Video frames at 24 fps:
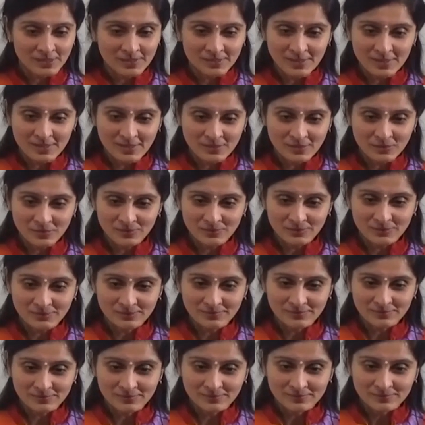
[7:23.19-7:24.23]
down,
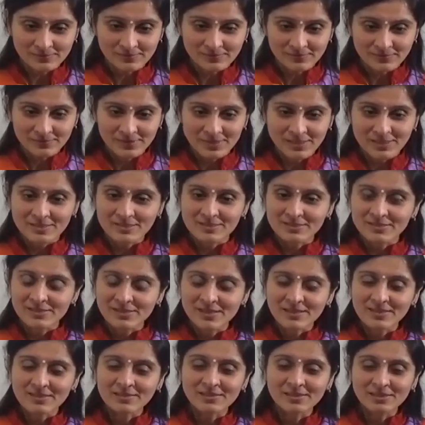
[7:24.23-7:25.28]
there is
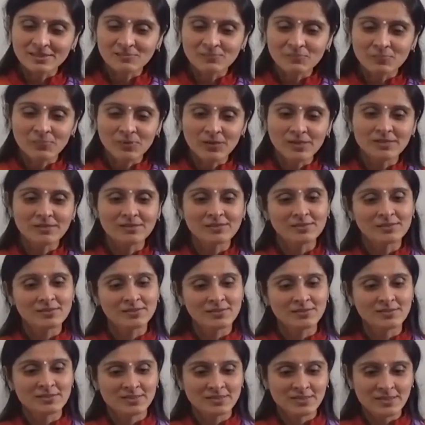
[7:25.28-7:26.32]
nothing but a
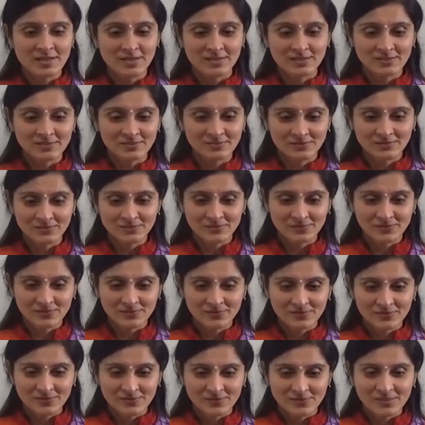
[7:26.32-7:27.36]
desire.
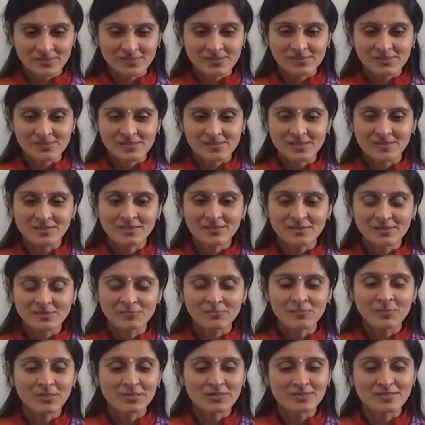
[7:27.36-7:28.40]
There is nothing
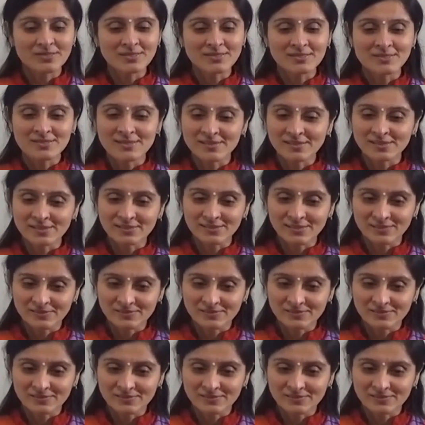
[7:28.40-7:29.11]
but seeking.